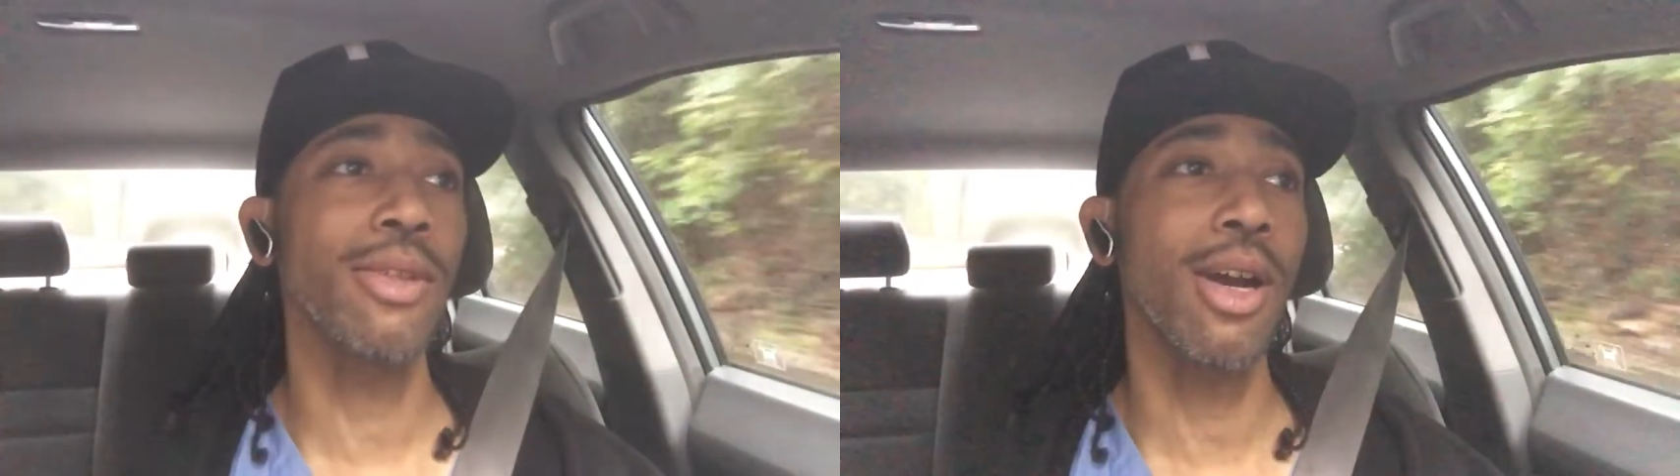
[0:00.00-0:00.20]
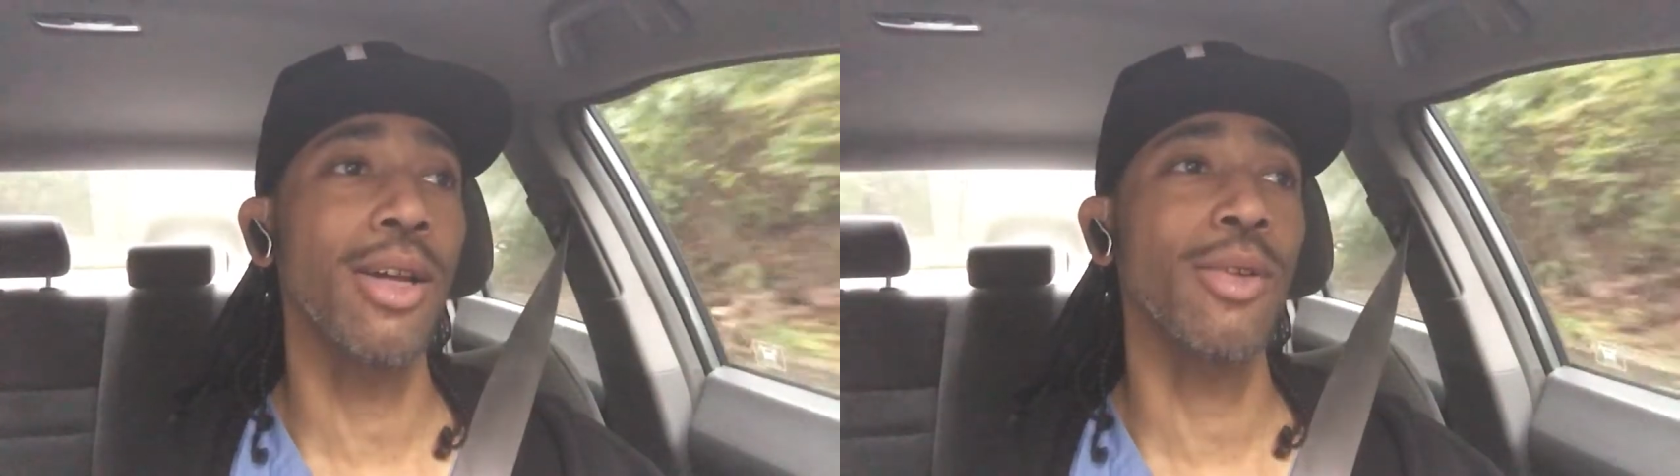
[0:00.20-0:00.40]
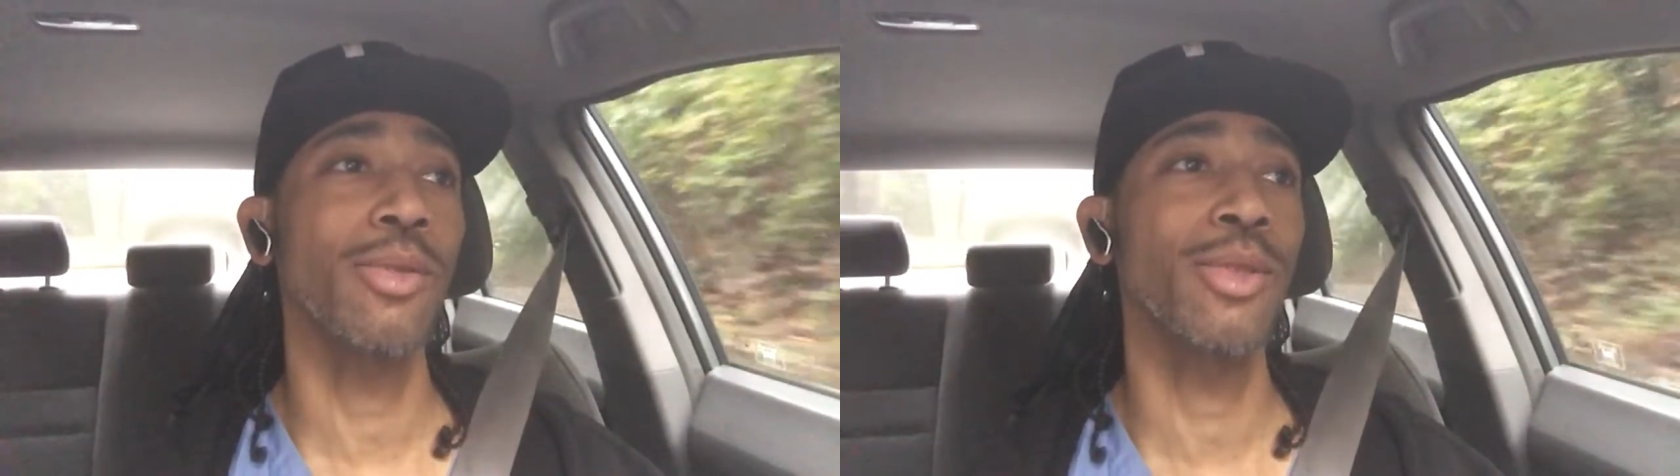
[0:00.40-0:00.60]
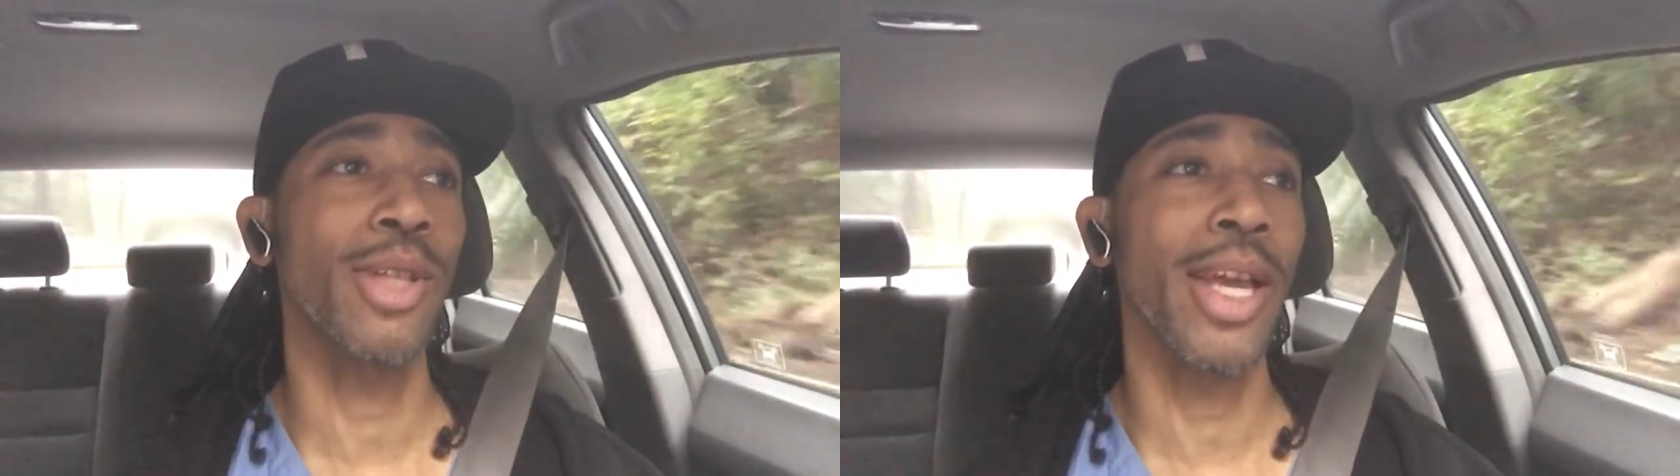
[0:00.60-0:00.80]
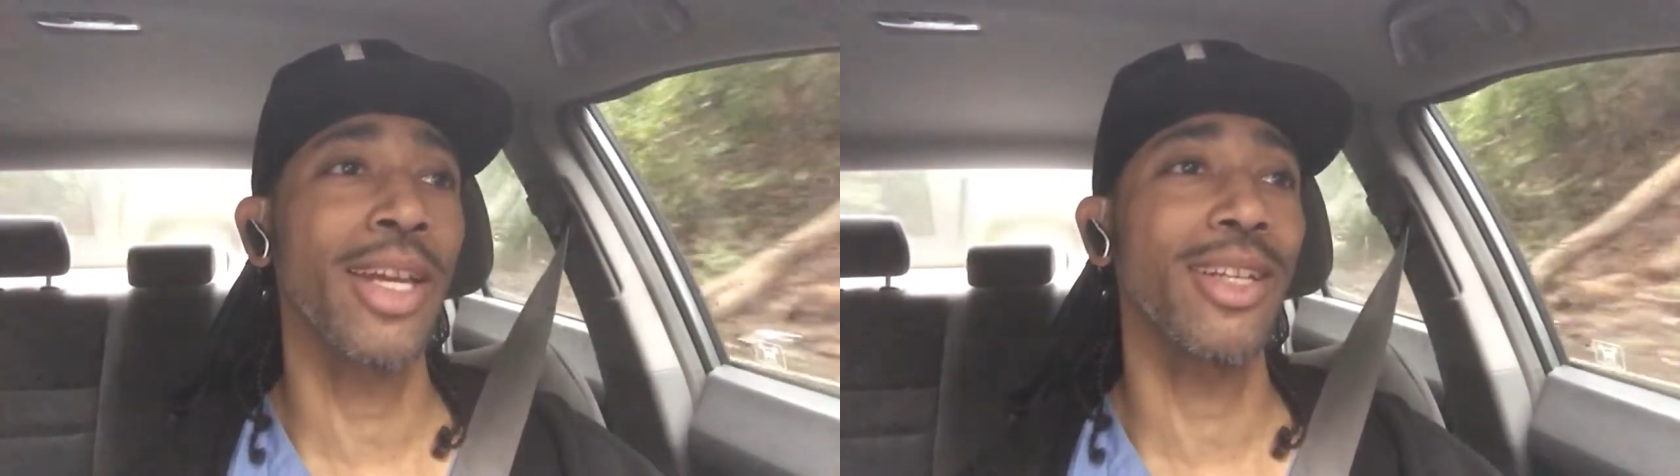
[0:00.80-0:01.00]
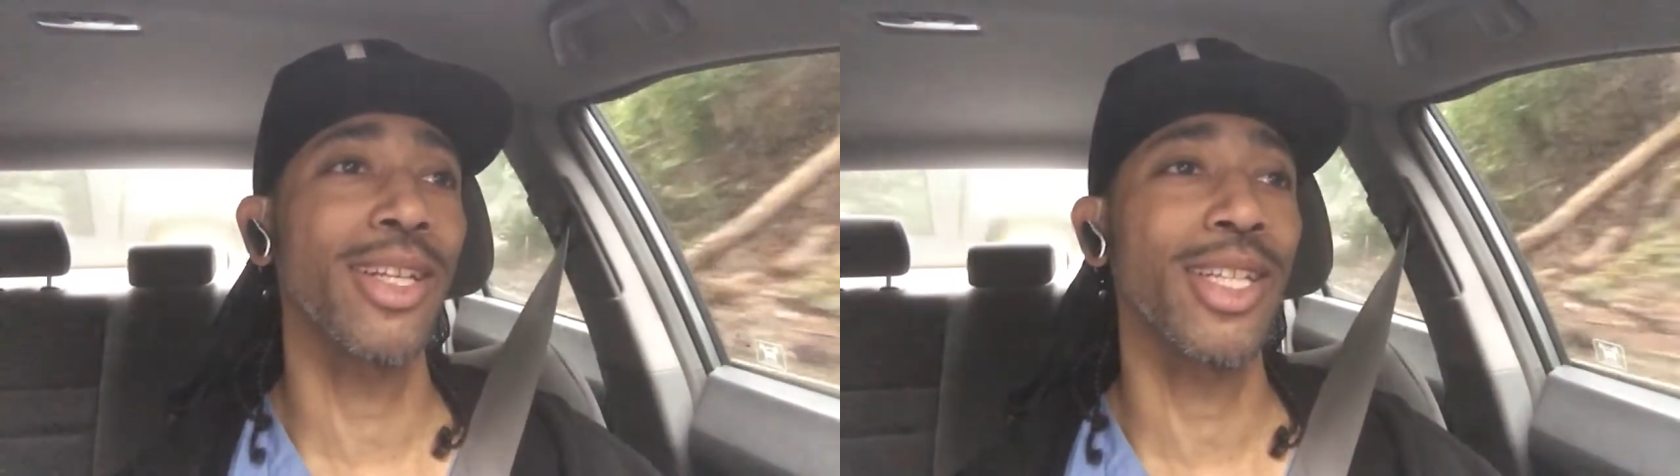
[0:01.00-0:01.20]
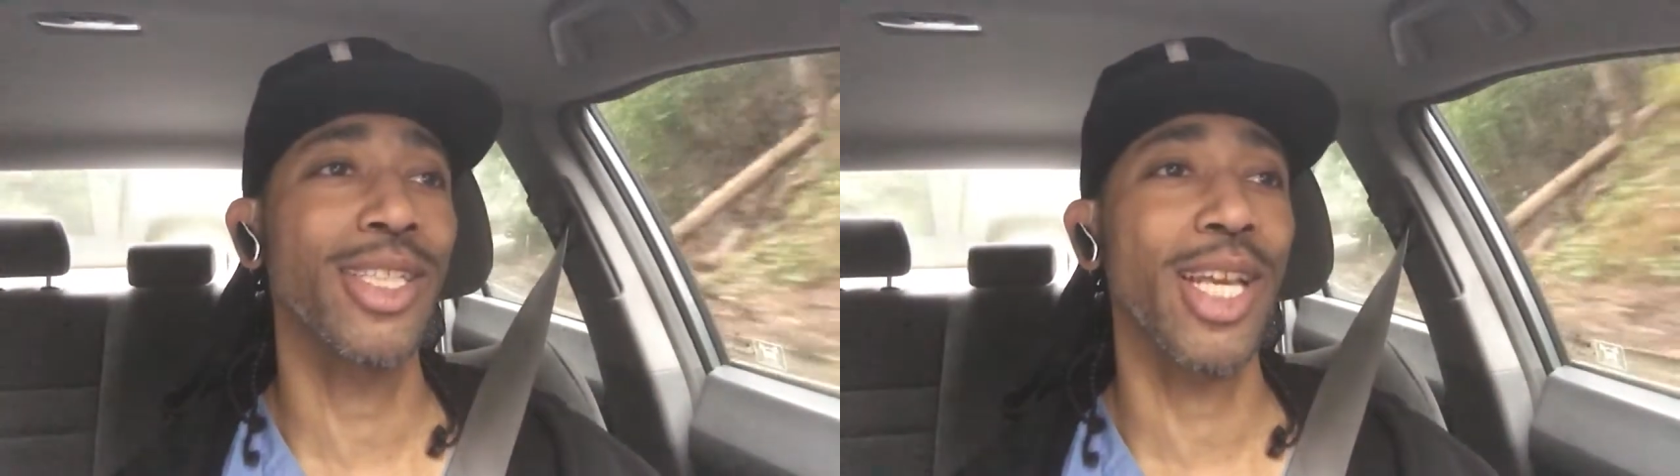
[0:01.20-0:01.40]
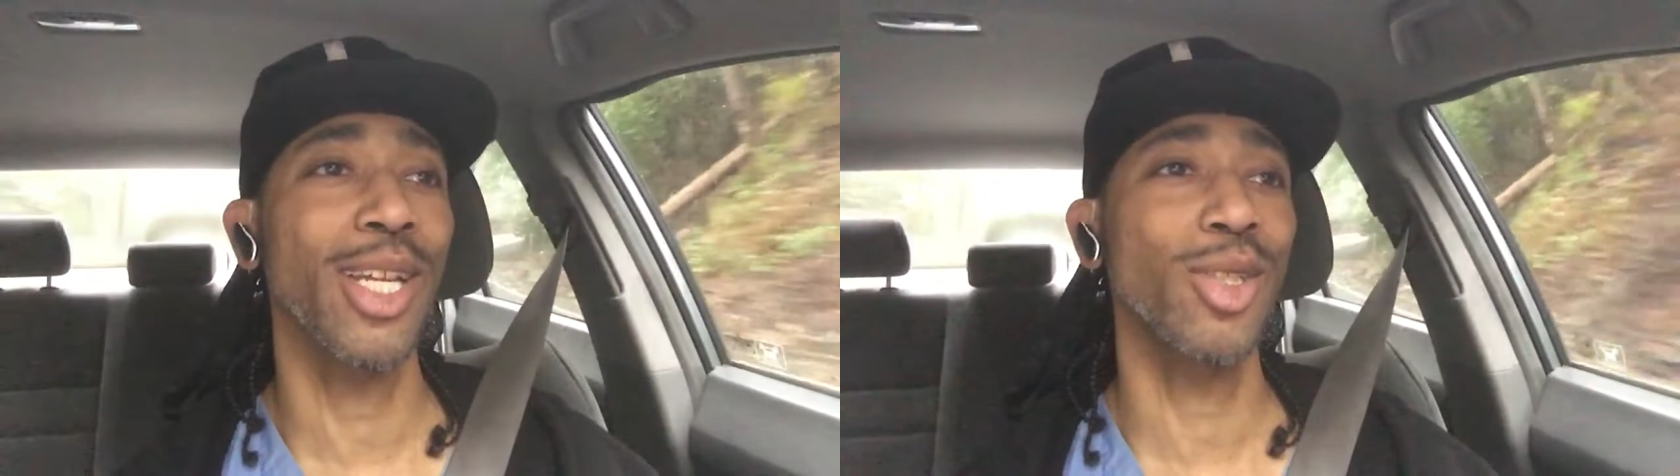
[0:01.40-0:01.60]
y'all, the analytics
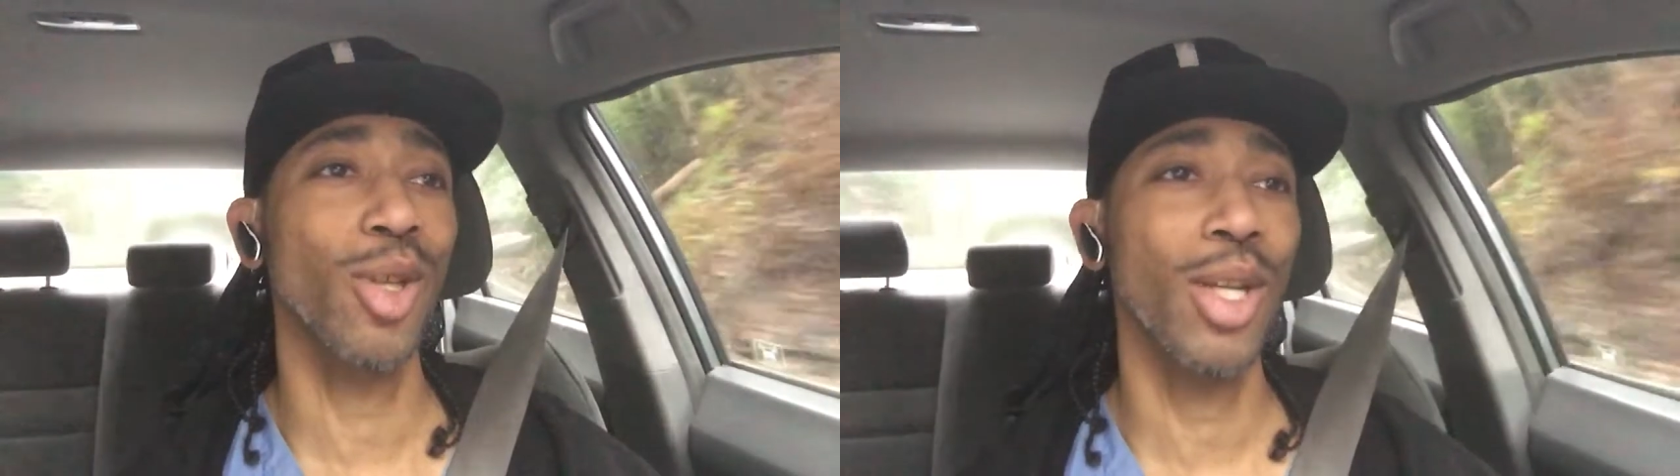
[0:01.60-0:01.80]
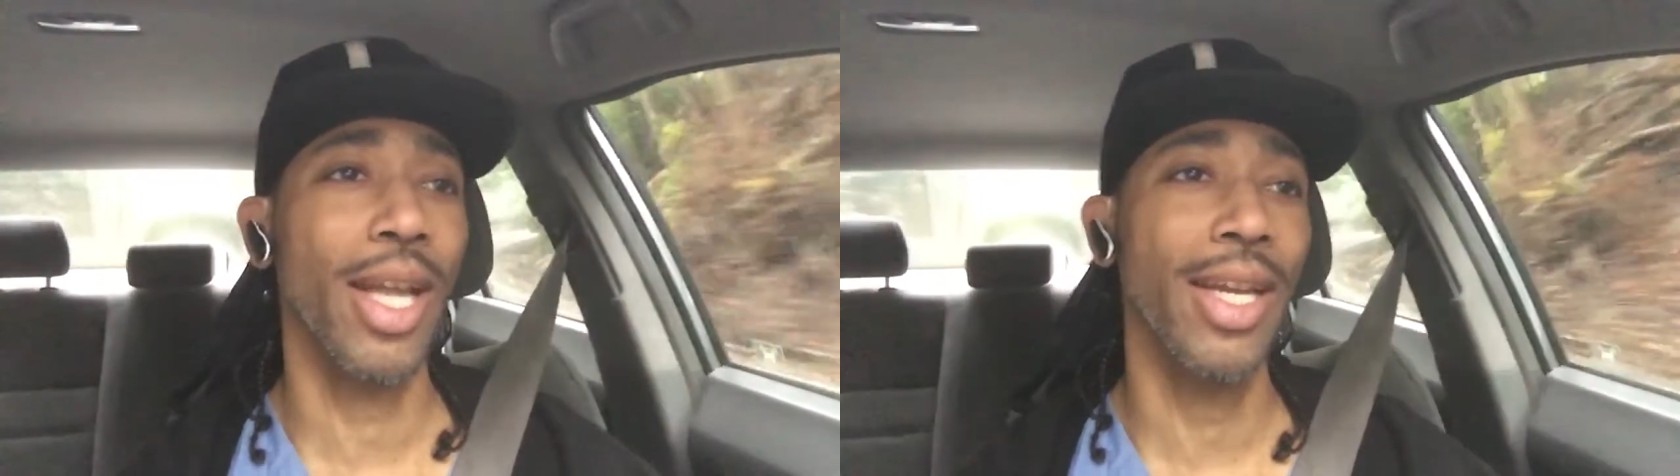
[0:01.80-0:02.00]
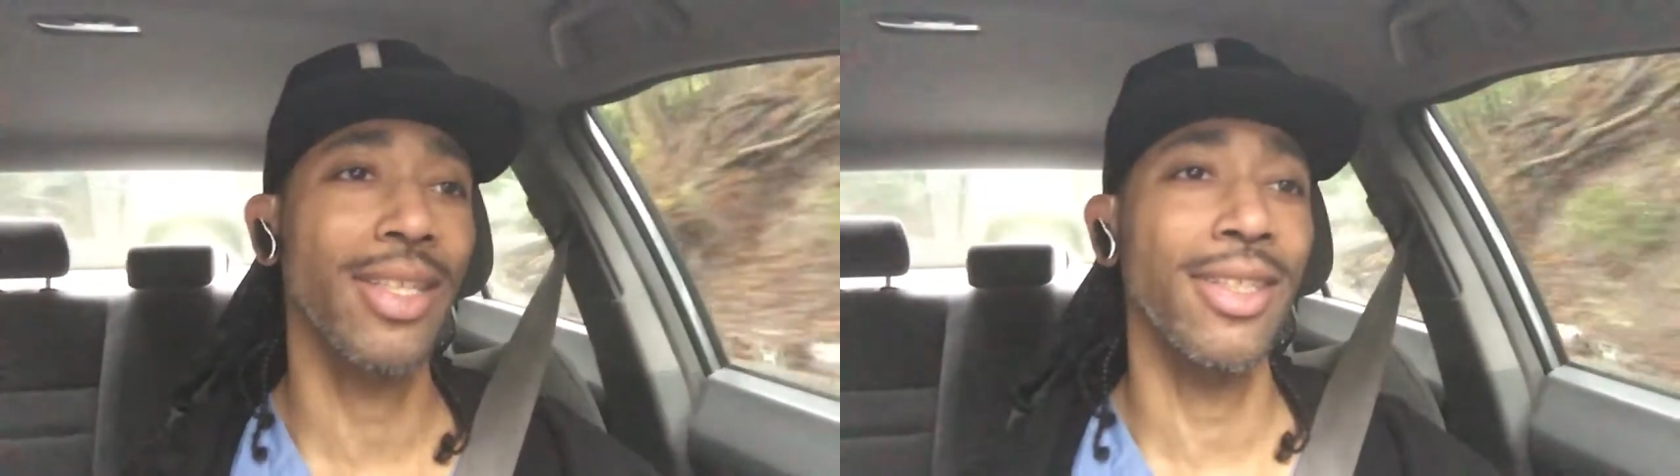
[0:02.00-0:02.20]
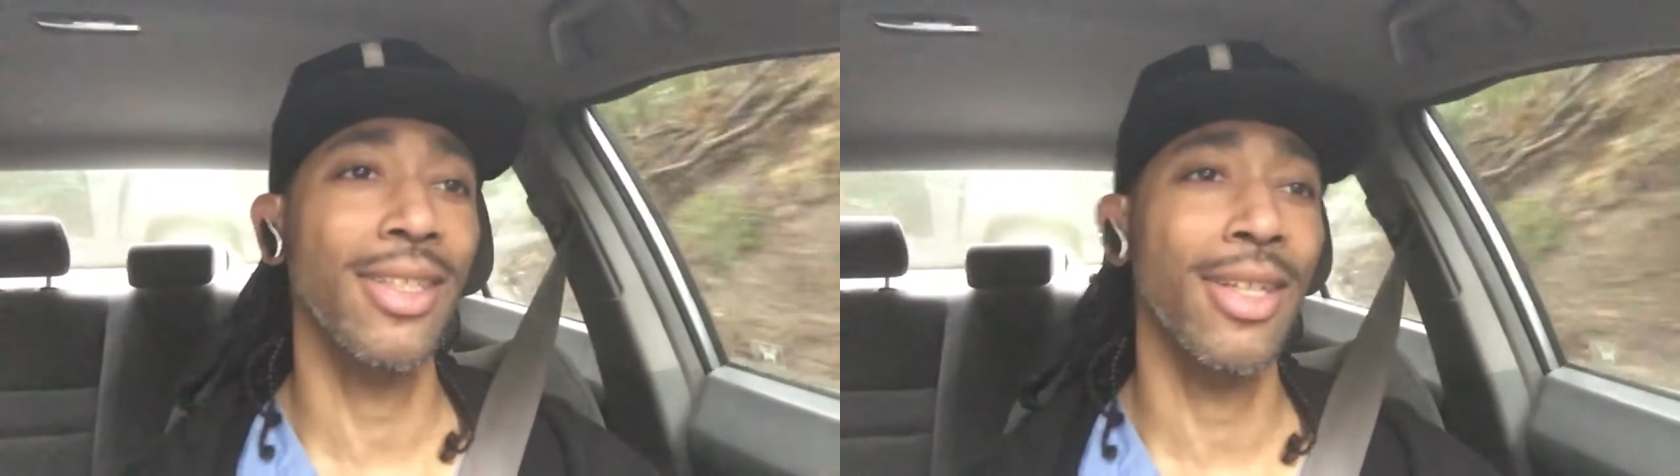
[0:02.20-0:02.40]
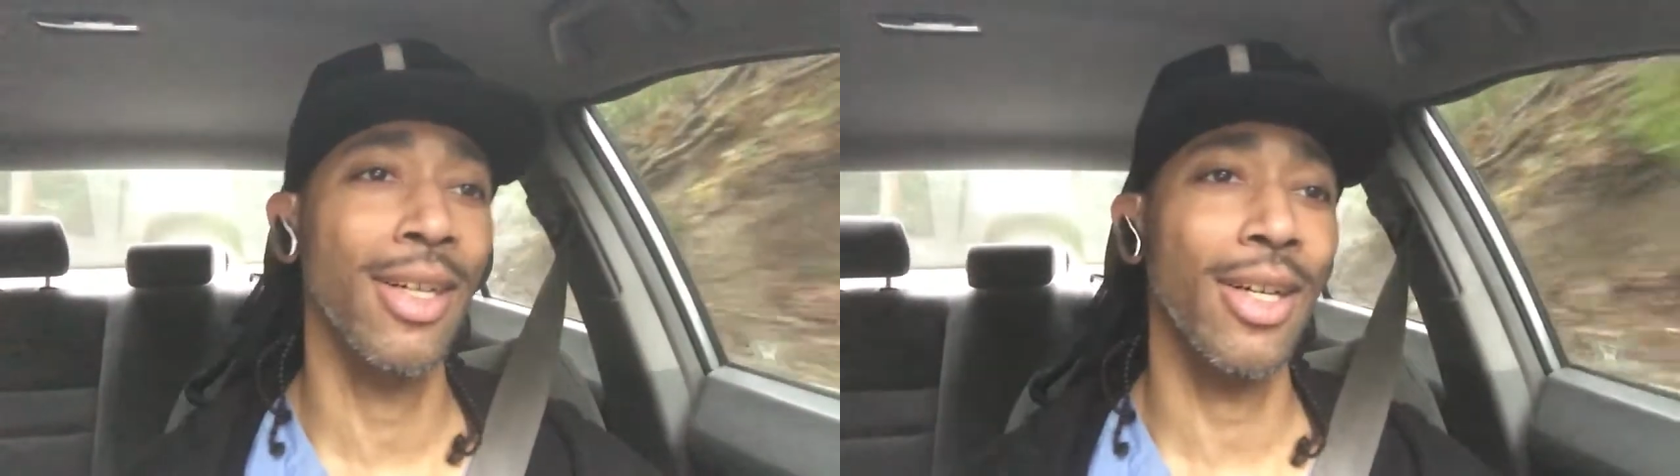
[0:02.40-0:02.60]
say that y'all like the